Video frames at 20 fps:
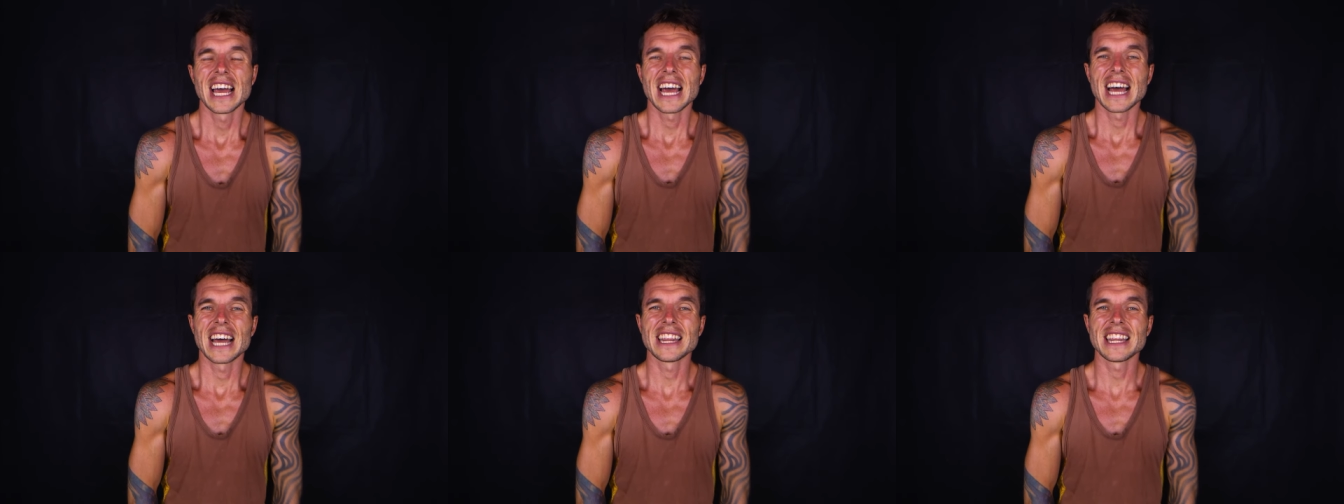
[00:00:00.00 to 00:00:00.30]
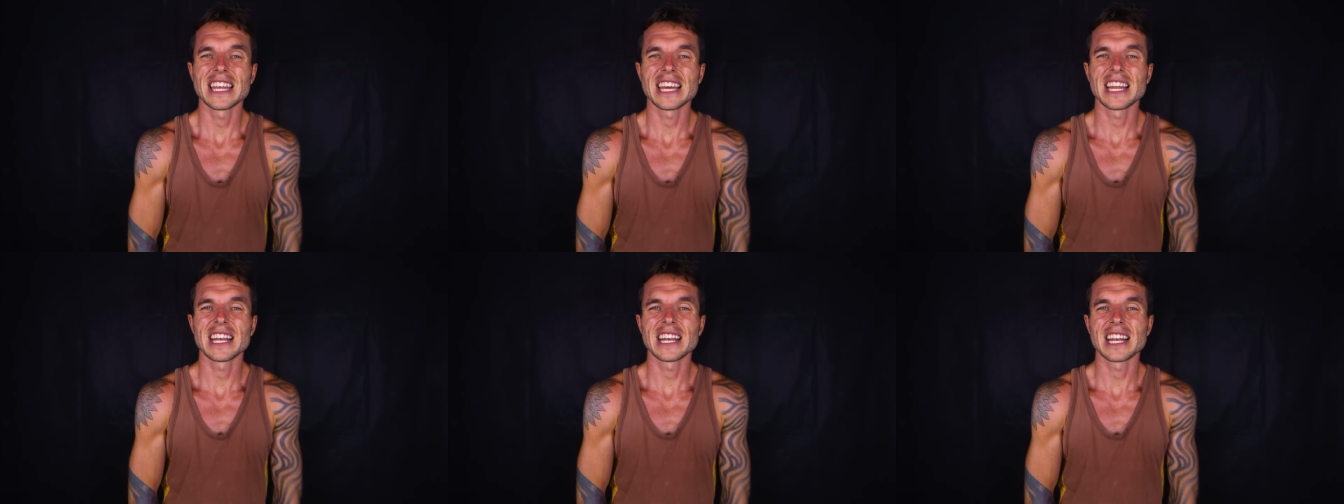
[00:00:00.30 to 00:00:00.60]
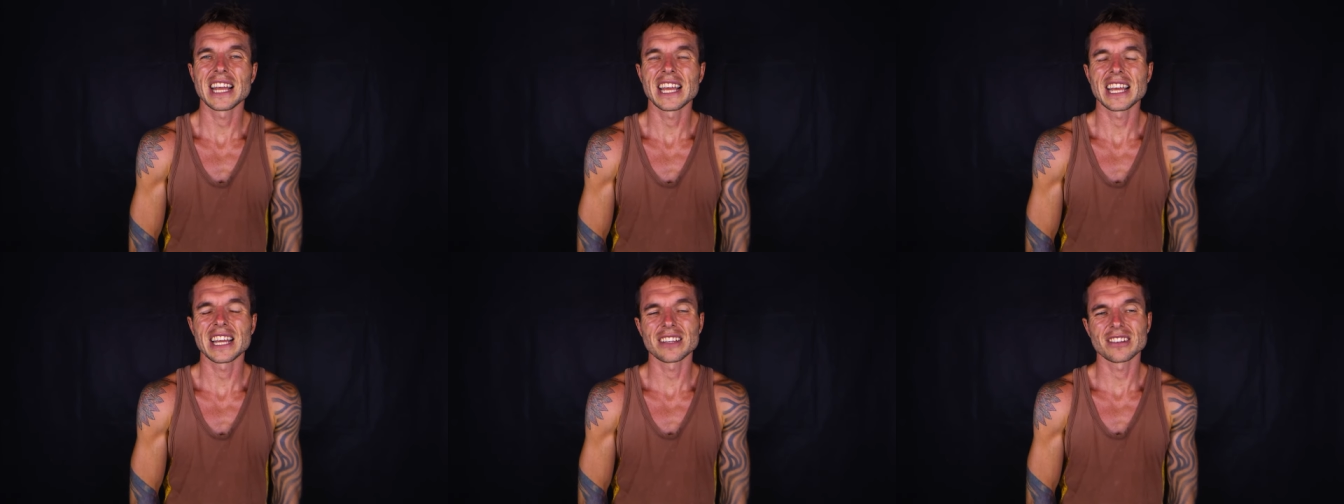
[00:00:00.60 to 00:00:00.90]
And
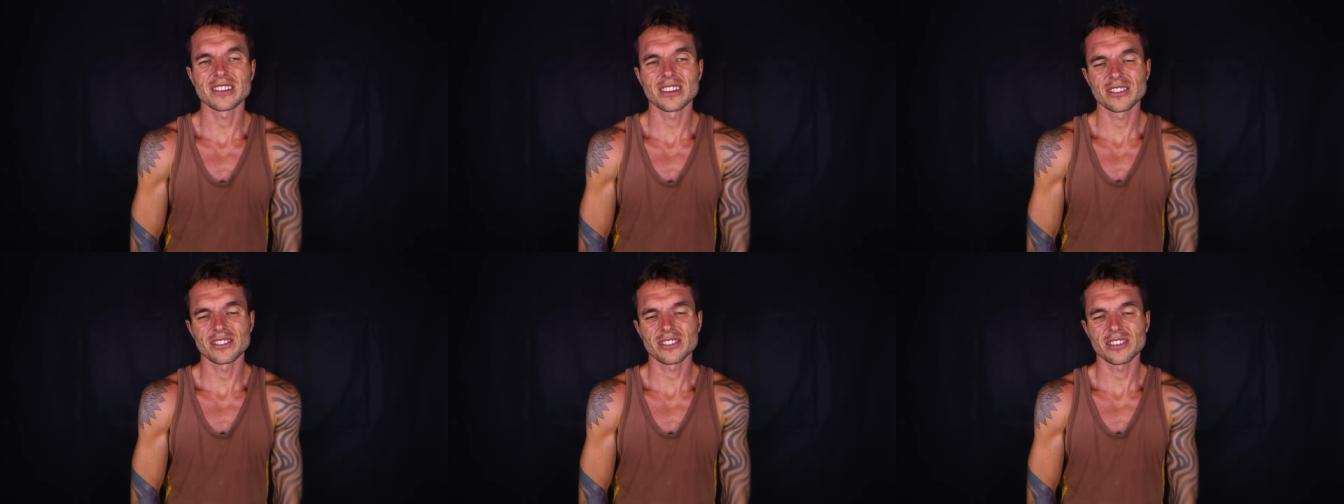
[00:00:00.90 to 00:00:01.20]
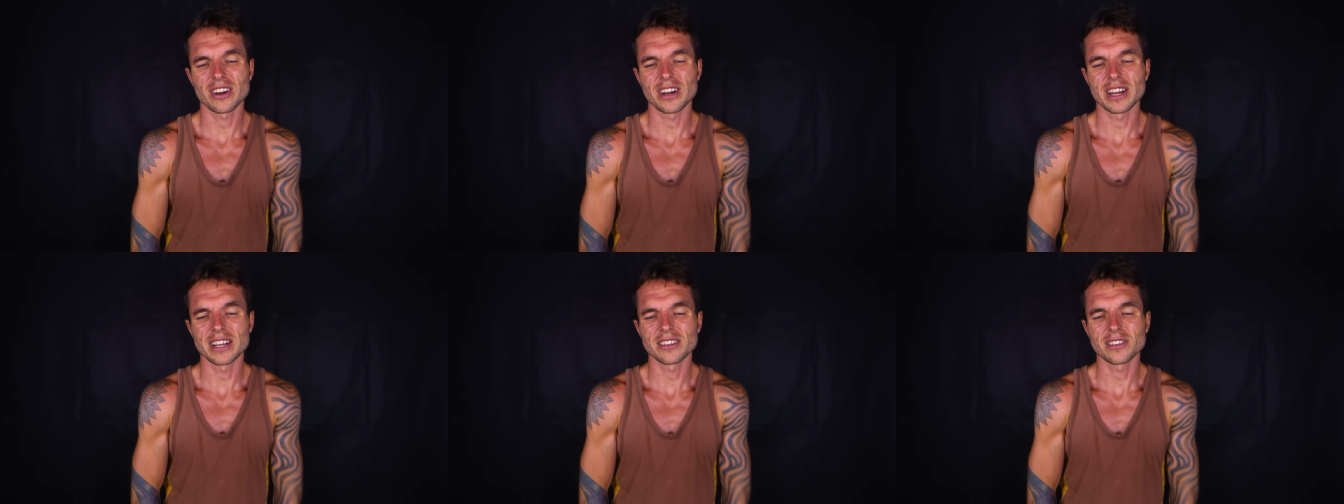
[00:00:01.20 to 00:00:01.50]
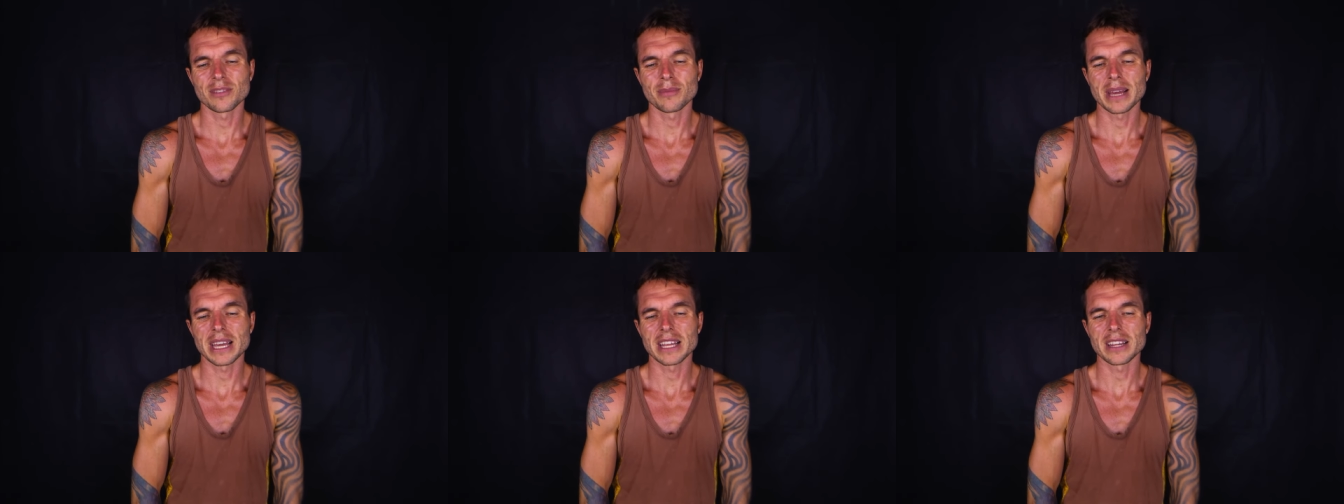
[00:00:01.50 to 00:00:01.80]
then it's starting
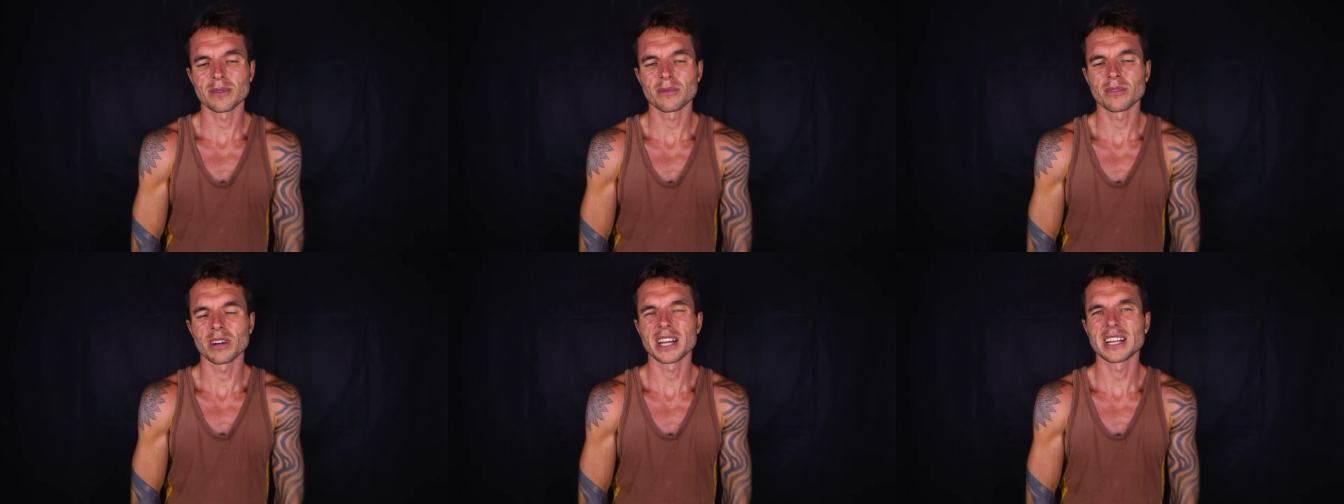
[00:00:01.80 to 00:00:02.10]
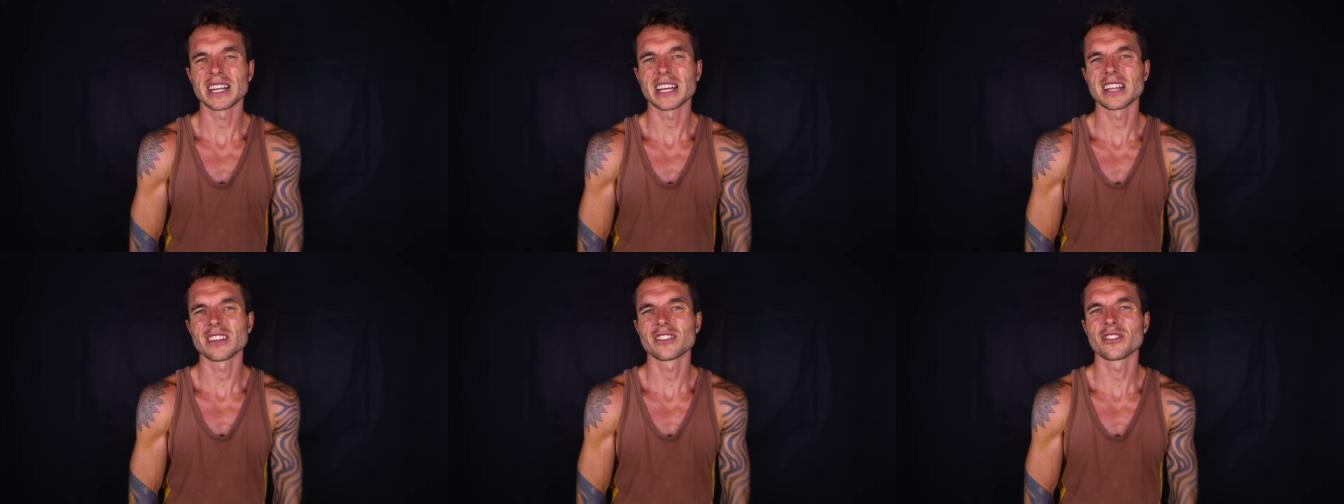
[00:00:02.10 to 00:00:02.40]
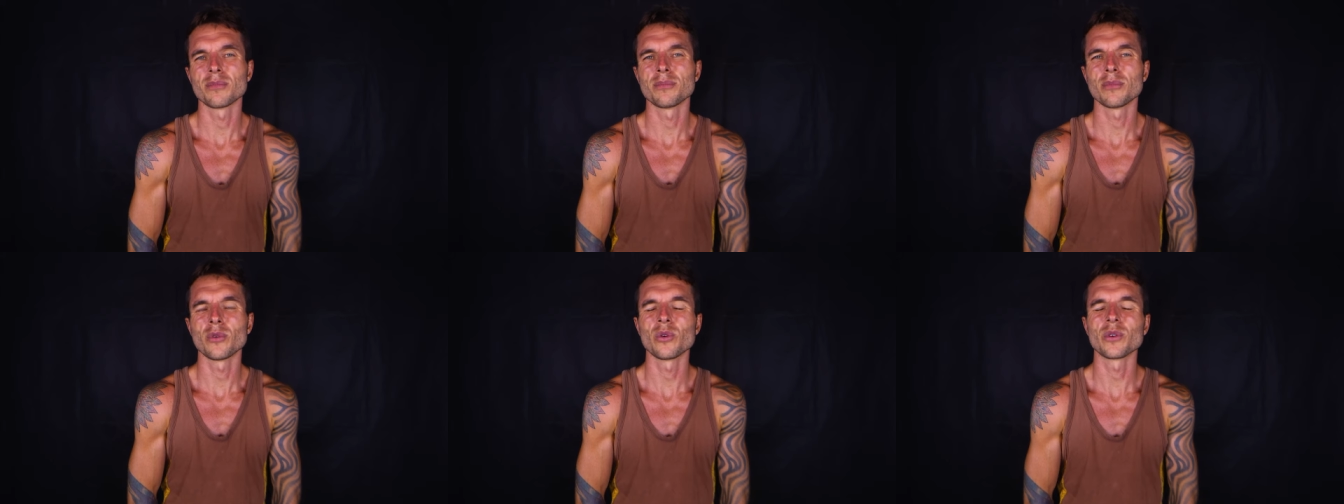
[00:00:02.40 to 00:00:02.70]
to make them run
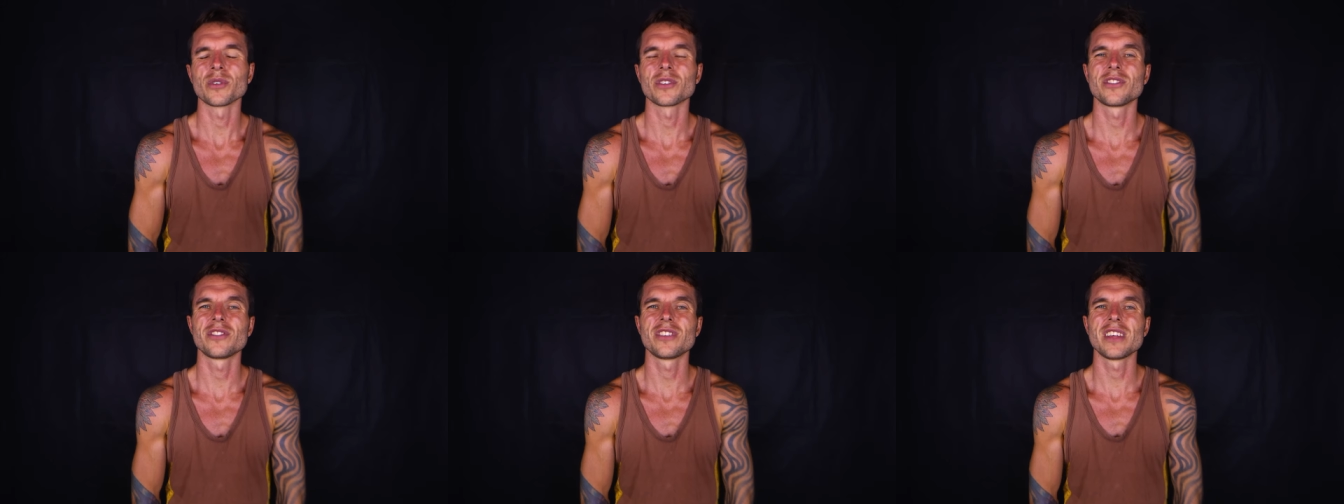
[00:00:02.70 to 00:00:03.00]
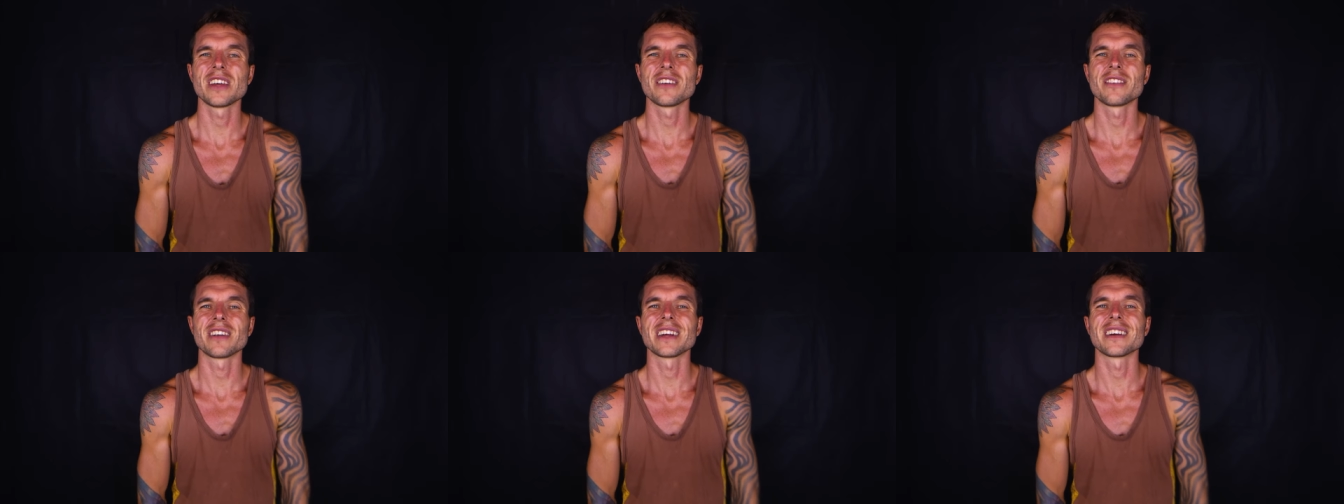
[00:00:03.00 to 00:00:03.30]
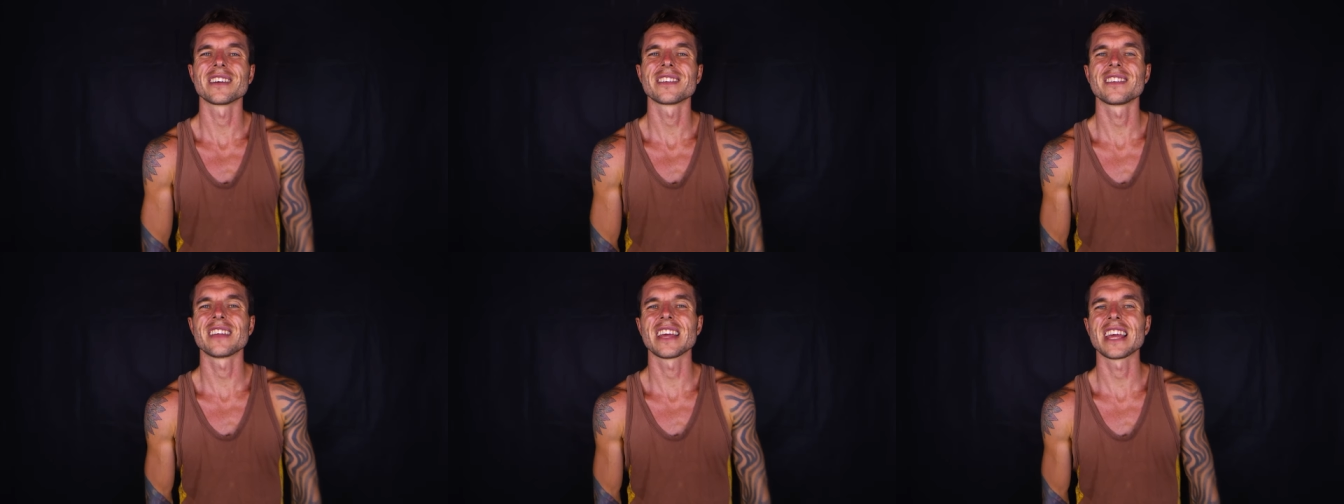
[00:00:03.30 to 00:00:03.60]
into more
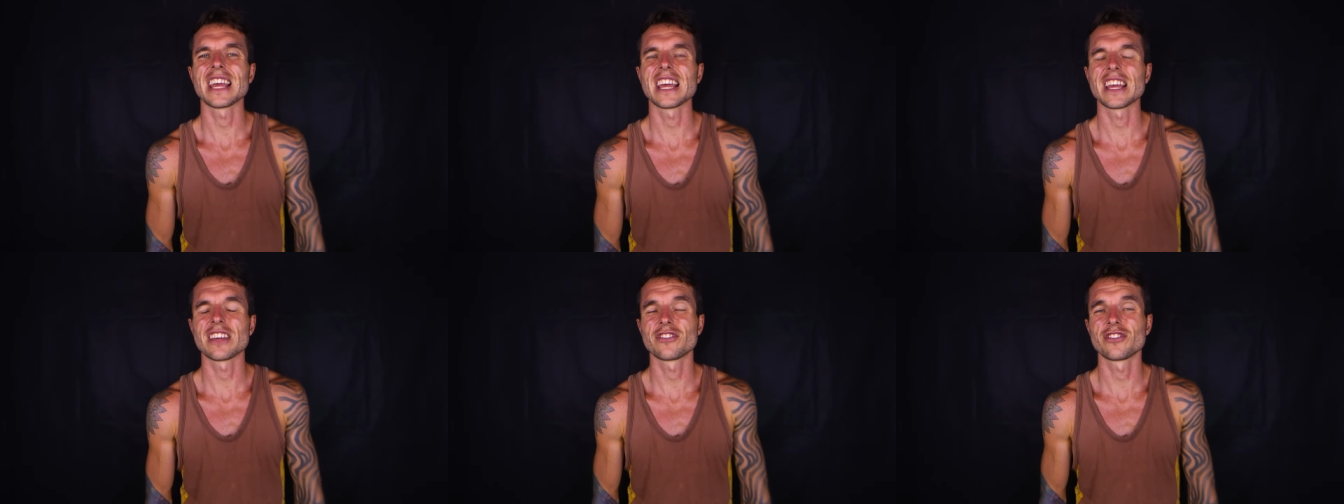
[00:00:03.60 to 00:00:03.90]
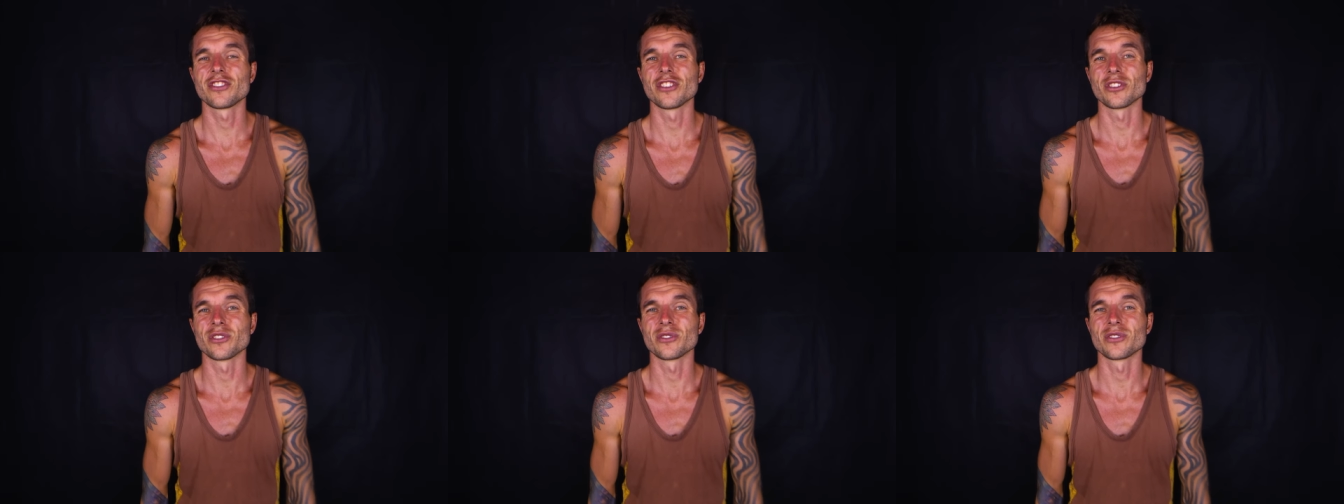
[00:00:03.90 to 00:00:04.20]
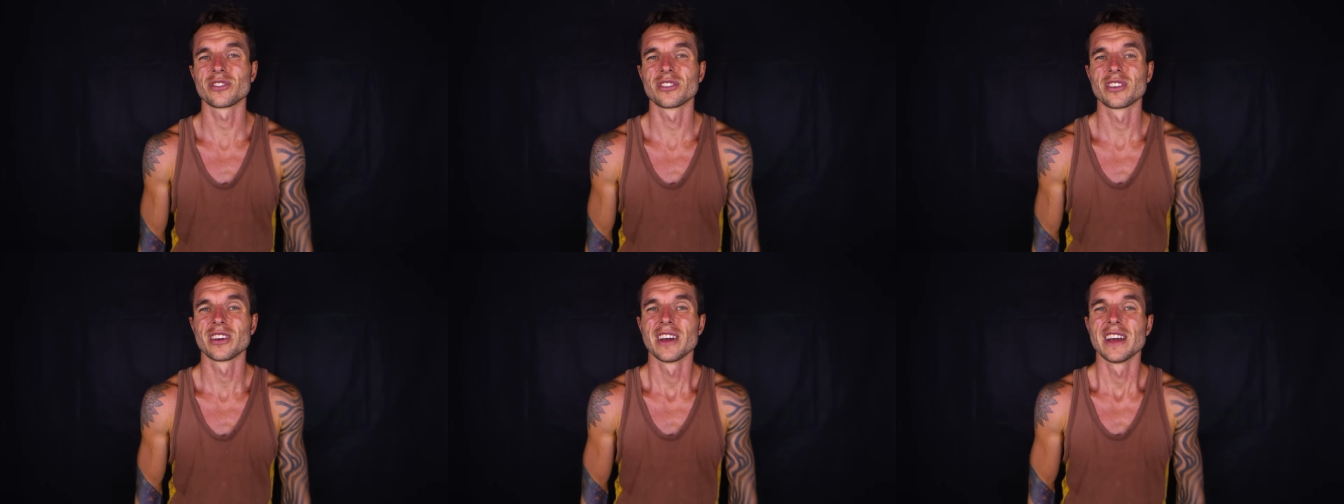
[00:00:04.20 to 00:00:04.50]
serious
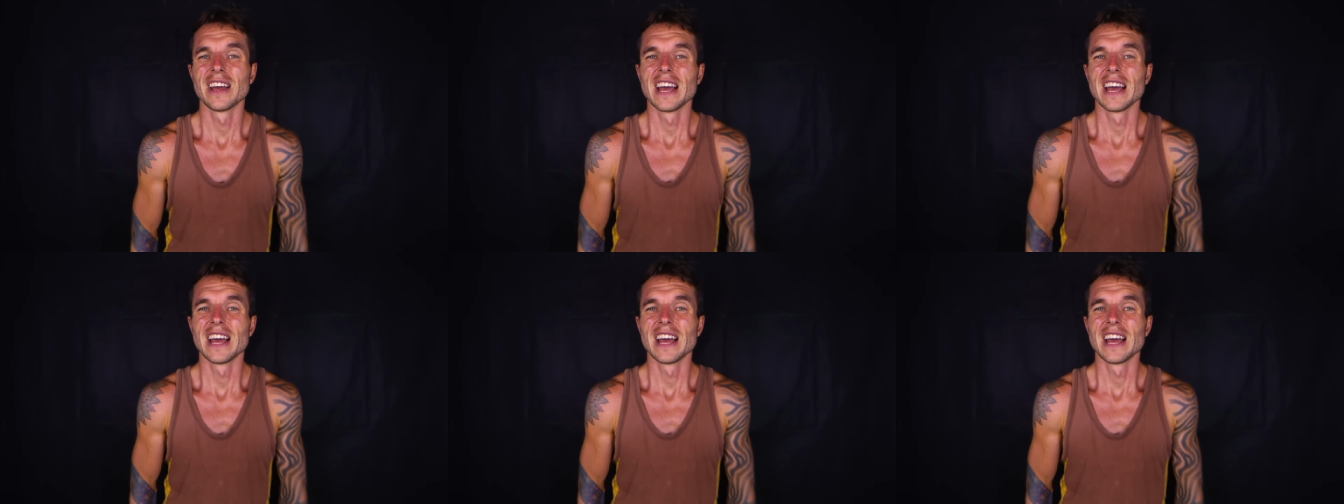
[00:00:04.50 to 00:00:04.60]
issues.